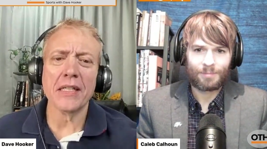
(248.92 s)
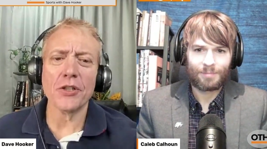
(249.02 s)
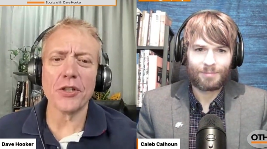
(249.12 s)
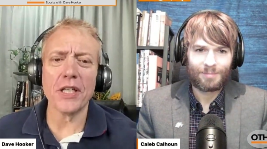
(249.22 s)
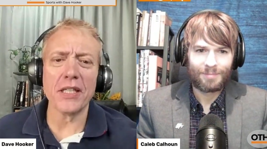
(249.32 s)

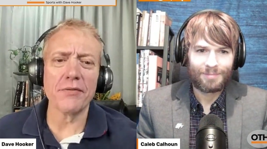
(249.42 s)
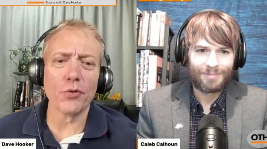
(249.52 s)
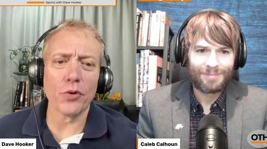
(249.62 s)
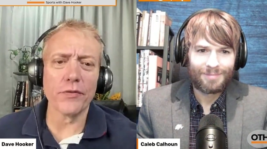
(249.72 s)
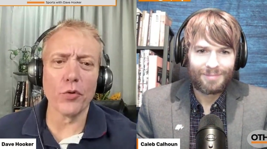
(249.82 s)
Speaker 1: looking
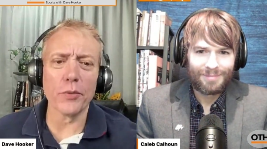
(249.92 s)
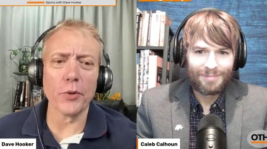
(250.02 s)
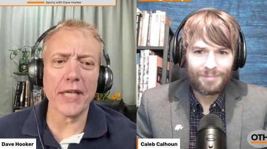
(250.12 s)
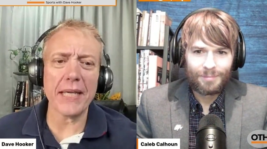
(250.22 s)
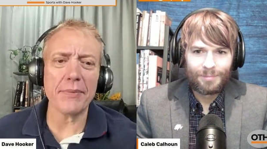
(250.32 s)
for affordable
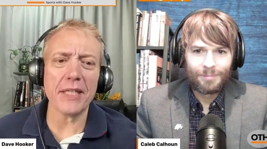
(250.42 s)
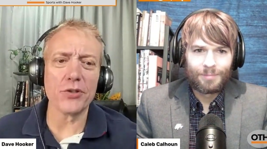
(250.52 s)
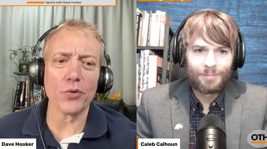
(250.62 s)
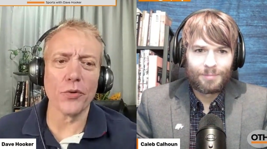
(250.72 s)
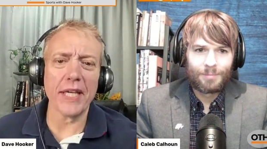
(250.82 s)
game day
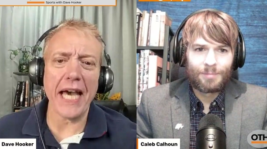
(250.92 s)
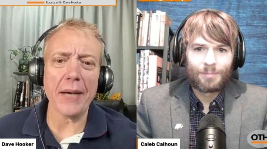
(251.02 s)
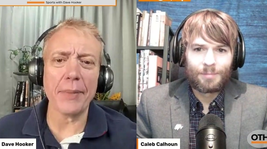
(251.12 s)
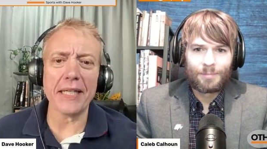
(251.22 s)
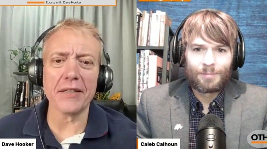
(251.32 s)
jewelry. How
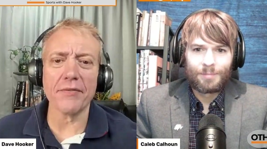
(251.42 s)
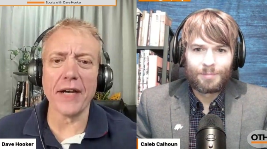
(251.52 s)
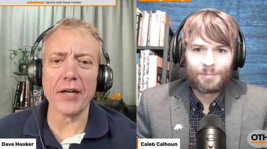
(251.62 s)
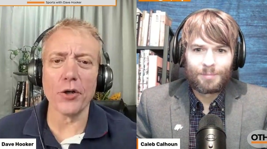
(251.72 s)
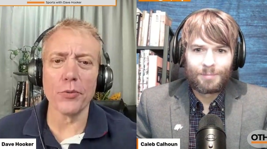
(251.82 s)
about the
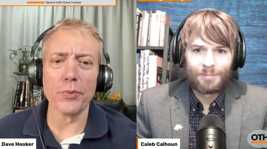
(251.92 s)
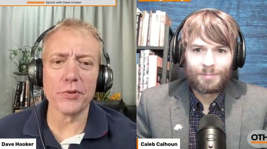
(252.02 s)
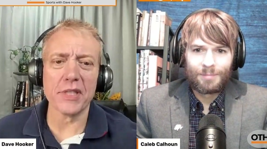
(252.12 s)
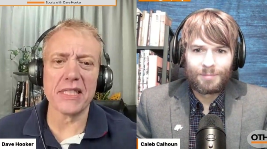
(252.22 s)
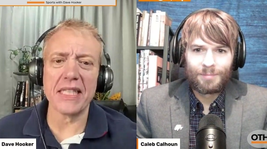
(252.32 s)
fire
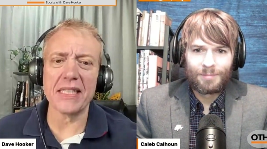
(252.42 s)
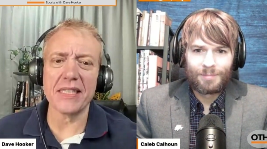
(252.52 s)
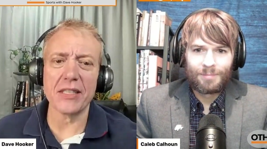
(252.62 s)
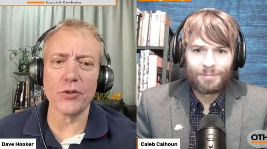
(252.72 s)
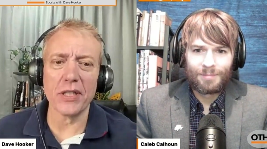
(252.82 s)
opals, the
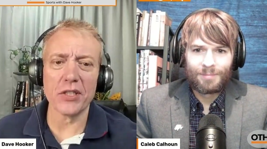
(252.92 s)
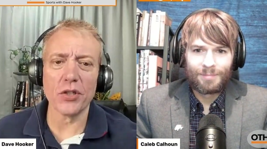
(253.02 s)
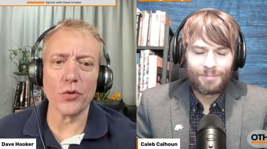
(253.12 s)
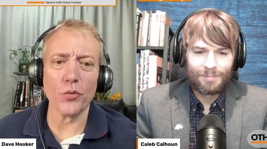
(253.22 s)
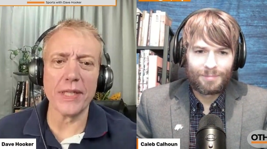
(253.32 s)
Tennessee
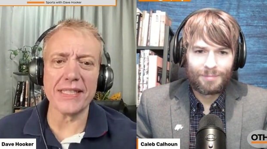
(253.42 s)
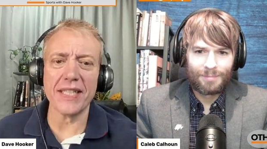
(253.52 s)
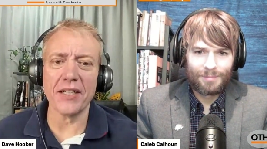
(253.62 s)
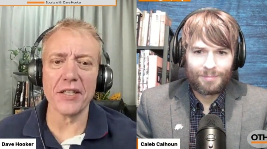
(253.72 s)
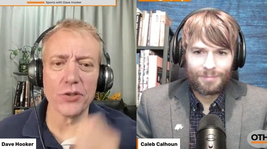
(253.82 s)
tradition?
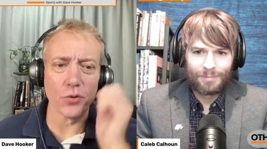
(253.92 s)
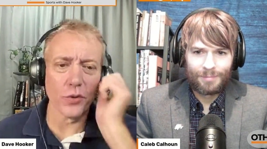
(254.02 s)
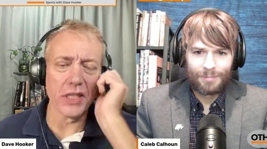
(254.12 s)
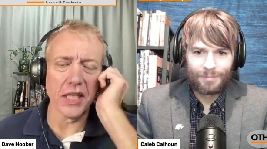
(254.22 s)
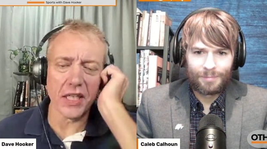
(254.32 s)

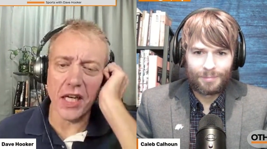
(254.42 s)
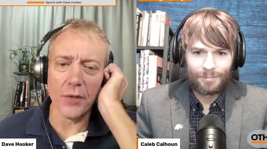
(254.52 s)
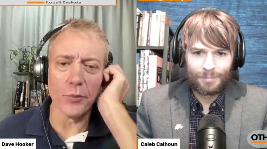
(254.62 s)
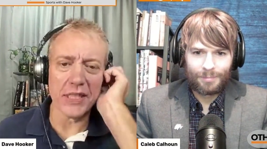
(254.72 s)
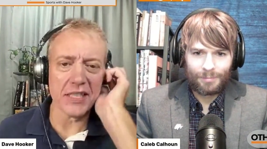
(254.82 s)

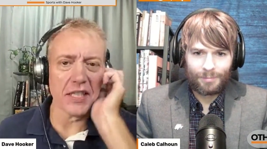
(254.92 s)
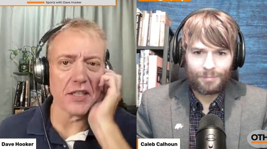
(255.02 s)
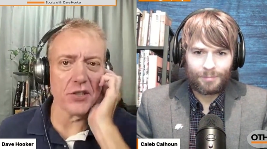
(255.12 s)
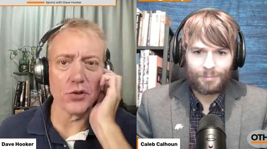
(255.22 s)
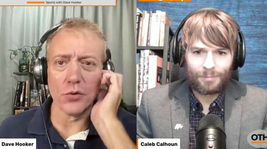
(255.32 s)
RickTerryJewelry.com,
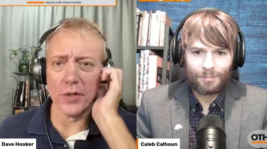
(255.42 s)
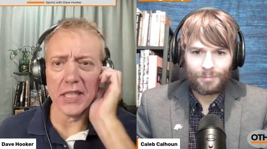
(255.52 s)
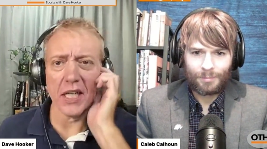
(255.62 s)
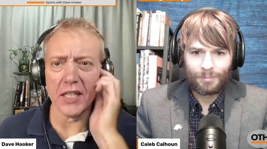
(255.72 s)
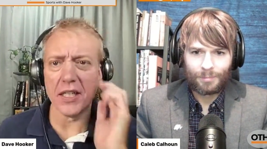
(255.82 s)

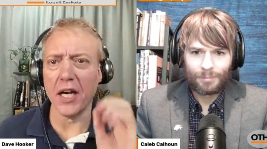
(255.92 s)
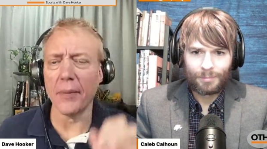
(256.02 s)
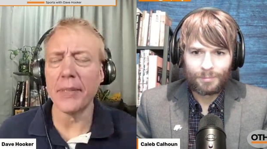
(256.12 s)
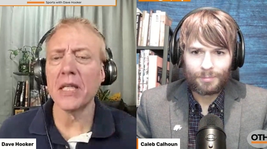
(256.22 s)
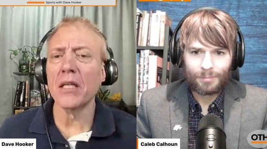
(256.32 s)

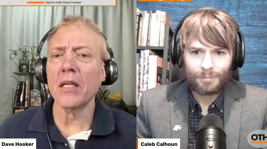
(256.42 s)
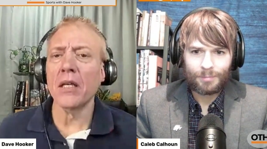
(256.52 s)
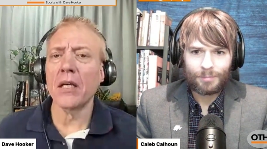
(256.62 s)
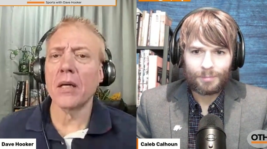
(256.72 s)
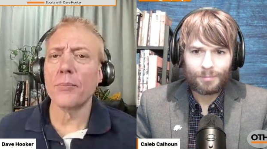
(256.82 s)
RickTerryJewelry.com
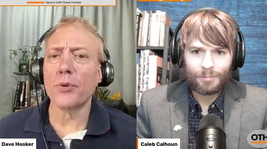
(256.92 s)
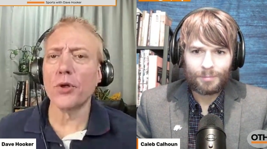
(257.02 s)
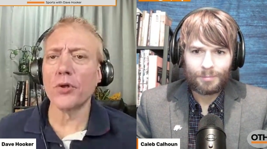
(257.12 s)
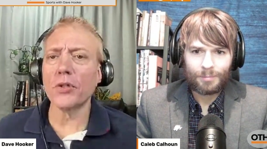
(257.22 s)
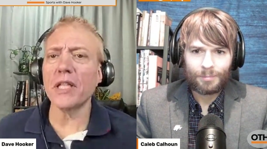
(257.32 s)

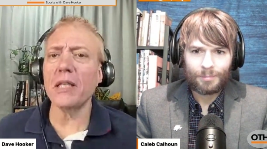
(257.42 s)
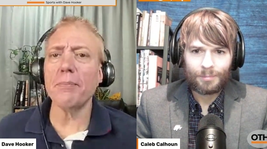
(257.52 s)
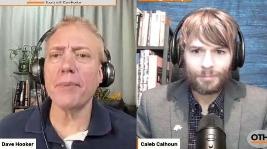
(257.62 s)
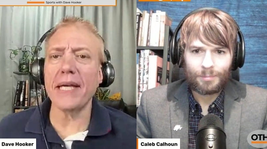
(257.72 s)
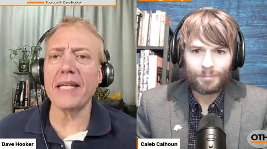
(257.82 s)
purely
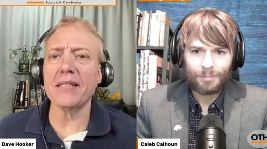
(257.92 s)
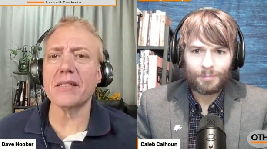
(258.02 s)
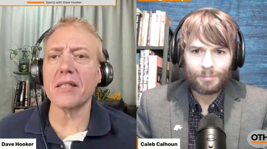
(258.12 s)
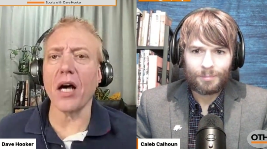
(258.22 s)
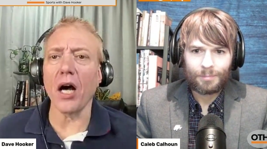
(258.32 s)

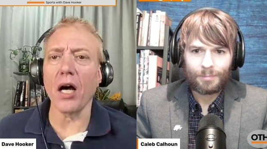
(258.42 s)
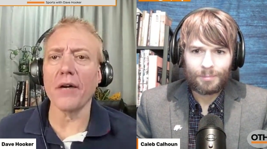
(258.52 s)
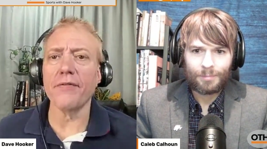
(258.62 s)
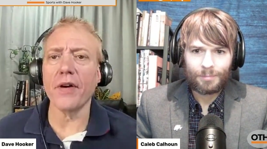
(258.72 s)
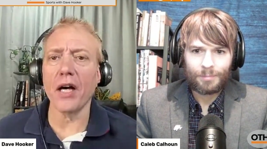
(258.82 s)
based
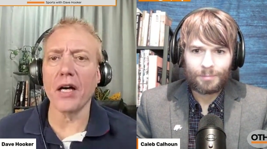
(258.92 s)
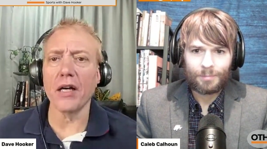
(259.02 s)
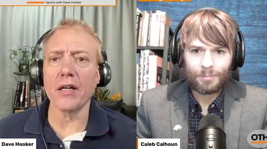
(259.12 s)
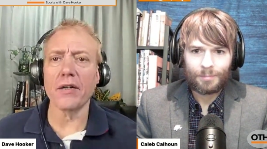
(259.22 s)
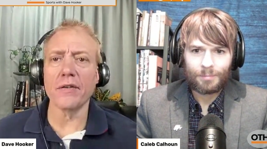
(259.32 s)
off
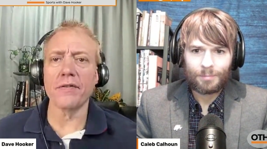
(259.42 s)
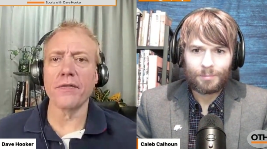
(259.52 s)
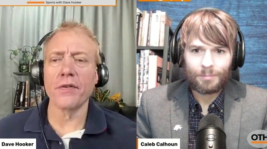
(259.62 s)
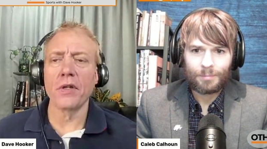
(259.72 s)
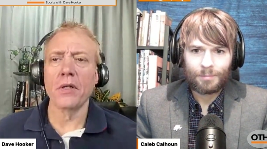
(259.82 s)
of